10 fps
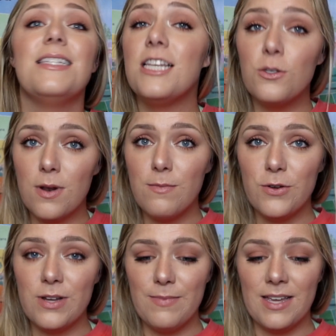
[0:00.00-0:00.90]
this one I'm
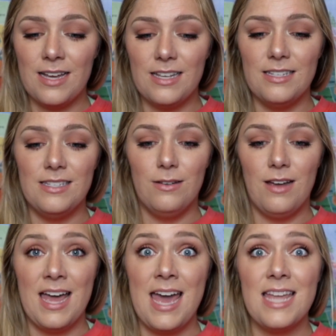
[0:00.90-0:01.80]
doing because
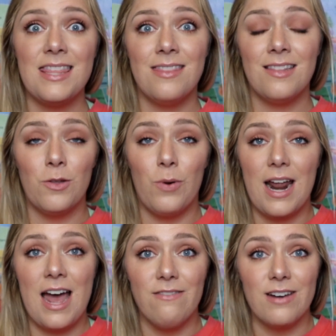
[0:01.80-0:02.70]
I hate the one
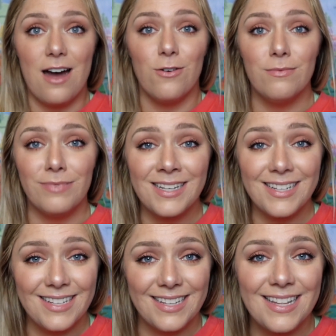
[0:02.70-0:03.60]
I have now.
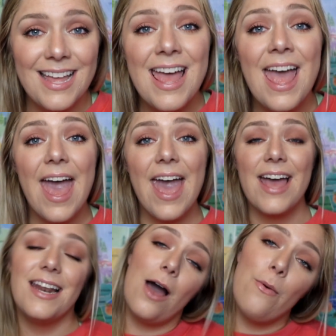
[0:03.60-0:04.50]

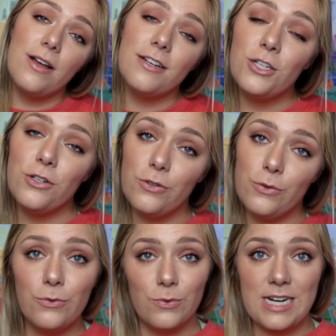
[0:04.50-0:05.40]
And I want
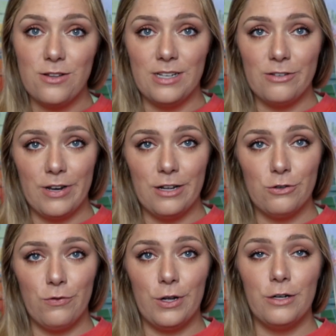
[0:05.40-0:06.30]
to redo these
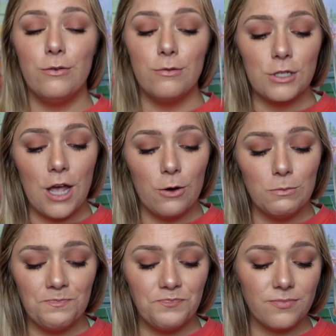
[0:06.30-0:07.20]
videos for you.
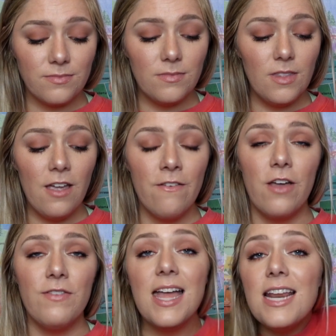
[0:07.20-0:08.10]
So if
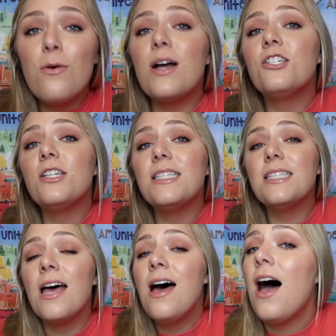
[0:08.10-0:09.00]
you have any
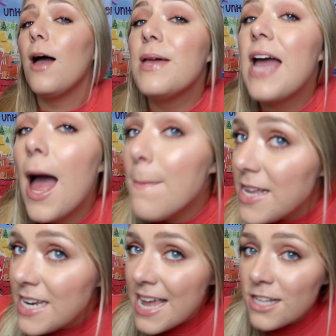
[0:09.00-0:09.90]
questions, I'd be
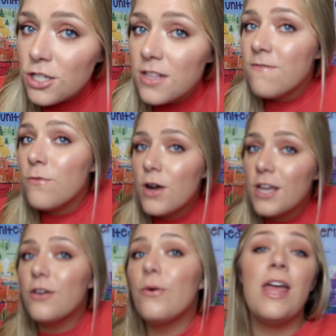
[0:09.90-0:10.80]
happy to answer them for
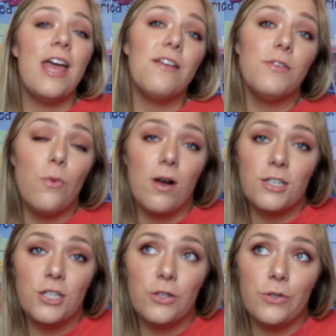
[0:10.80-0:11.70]
you. If you
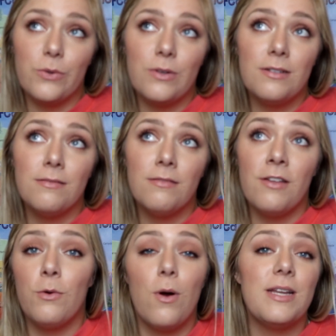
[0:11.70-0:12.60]
want to,
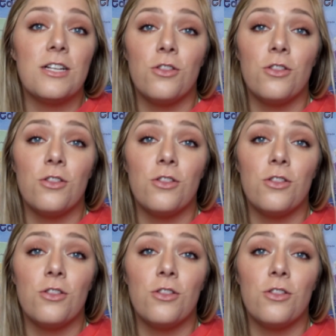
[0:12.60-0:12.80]
if you want me